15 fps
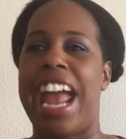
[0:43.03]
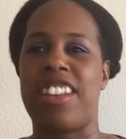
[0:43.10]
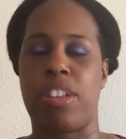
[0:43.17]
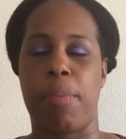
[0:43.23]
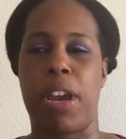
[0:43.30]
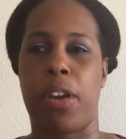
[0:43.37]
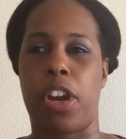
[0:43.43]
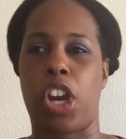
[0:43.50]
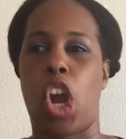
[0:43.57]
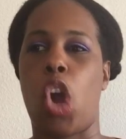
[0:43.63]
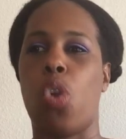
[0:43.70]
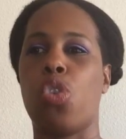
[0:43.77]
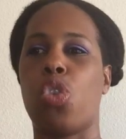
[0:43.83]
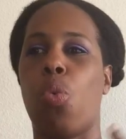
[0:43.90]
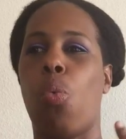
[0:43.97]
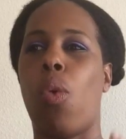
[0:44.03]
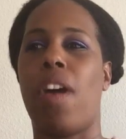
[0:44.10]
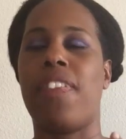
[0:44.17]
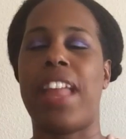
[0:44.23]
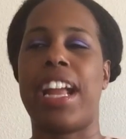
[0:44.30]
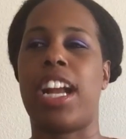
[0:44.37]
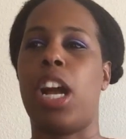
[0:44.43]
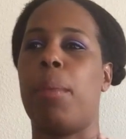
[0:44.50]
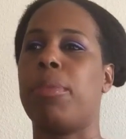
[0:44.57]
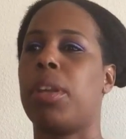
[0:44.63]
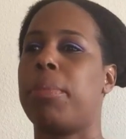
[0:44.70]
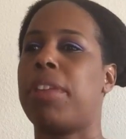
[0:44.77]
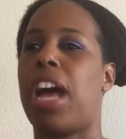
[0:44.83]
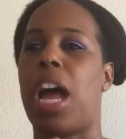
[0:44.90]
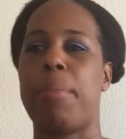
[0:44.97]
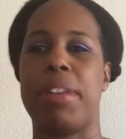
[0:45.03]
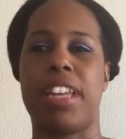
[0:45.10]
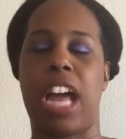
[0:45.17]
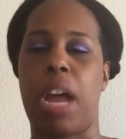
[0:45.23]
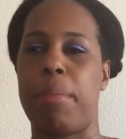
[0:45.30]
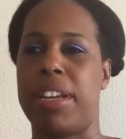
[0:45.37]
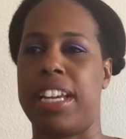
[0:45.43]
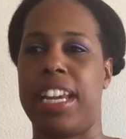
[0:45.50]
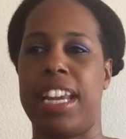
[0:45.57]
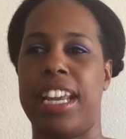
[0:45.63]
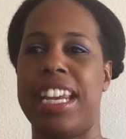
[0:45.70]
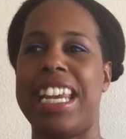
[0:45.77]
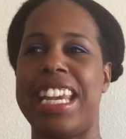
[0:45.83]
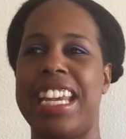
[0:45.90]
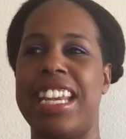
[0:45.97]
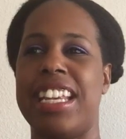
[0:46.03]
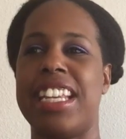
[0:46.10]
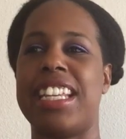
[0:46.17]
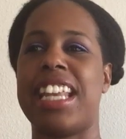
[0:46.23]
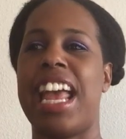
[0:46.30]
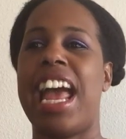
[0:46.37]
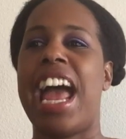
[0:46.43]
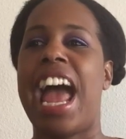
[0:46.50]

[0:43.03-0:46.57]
as a parent coach, one that comes up time and time again is